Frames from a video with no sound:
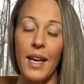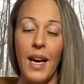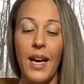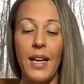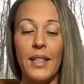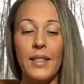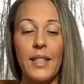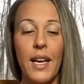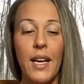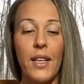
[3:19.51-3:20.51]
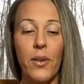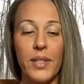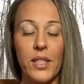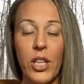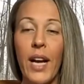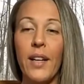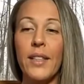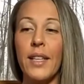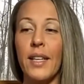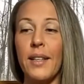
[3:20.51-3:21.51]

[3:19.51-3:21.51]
And, you know, as a child,